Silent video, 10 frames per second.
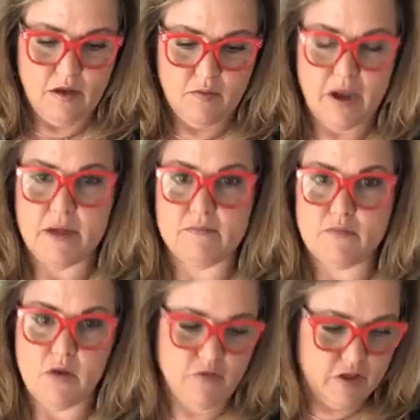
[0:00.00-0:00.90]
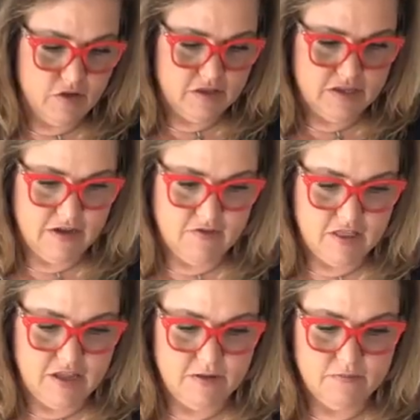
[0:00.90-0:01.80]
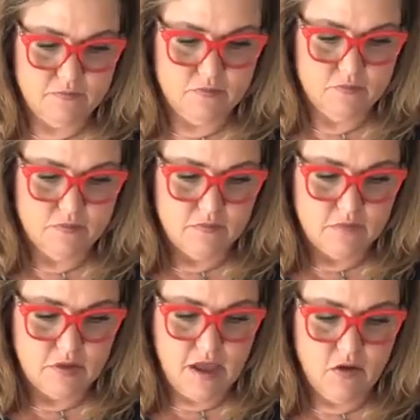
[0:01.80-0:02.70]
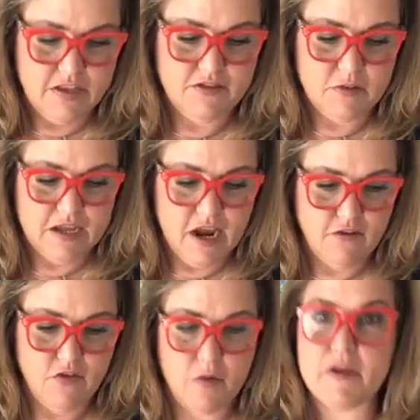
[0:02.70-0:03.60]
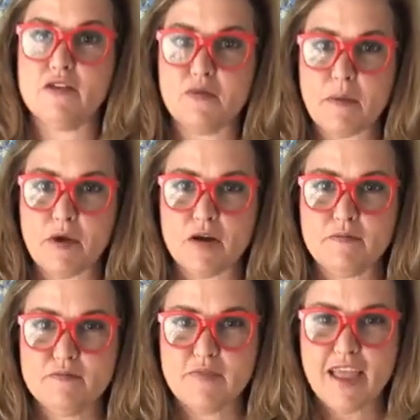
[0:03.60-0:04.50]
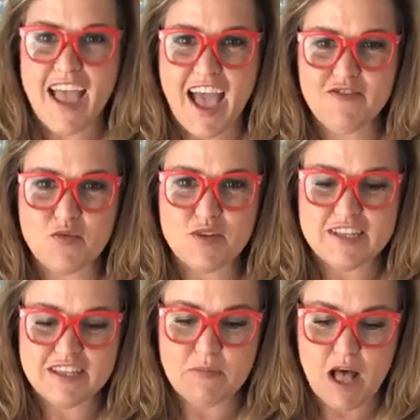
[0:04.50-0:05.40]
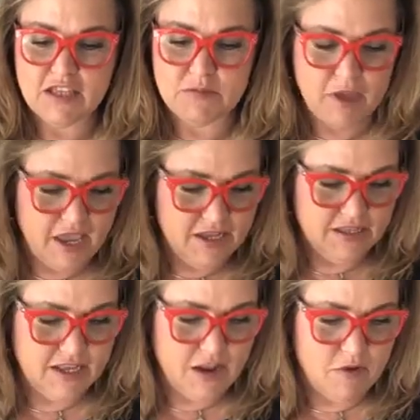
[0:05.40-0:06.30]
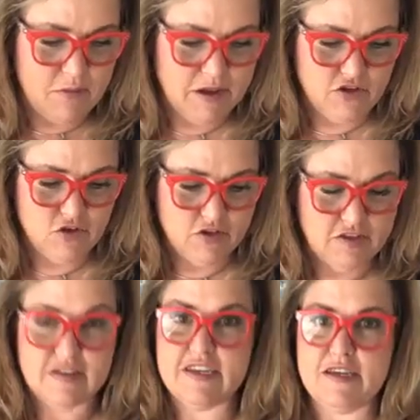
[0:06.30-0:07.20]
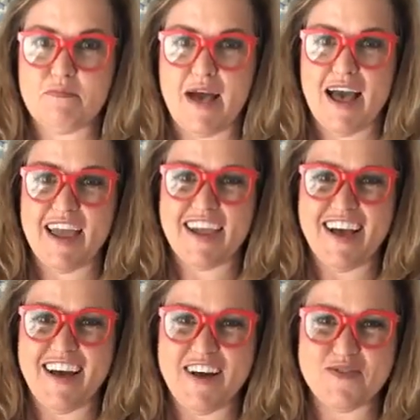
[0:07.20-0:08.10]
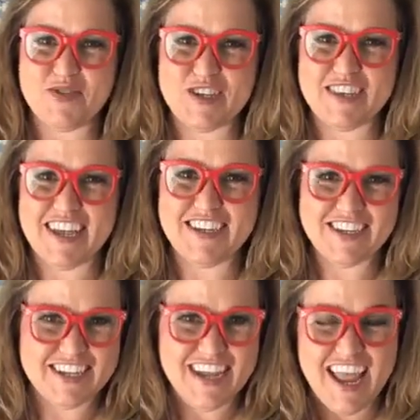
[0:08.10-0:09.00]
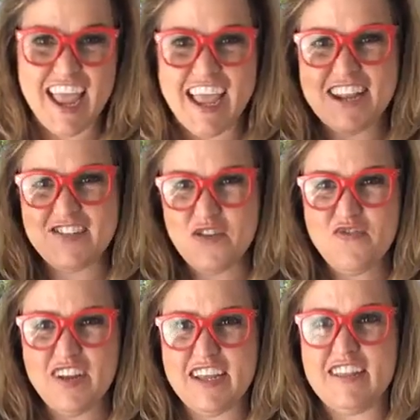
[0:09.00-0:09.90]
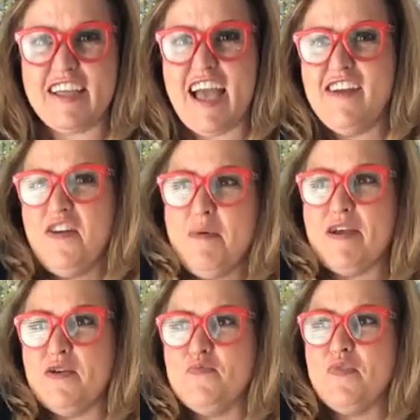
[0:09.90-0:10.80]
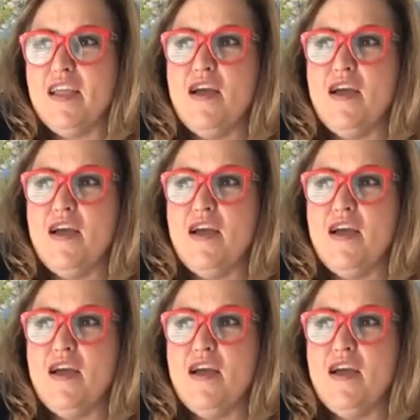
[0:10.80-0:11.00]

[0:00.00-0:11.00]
All right. Hopefully you can see everything. I always have to be careful because remember, I have a really small space and I want to make sure you could see my workstation. And it's so funny. Like, I don't know about you.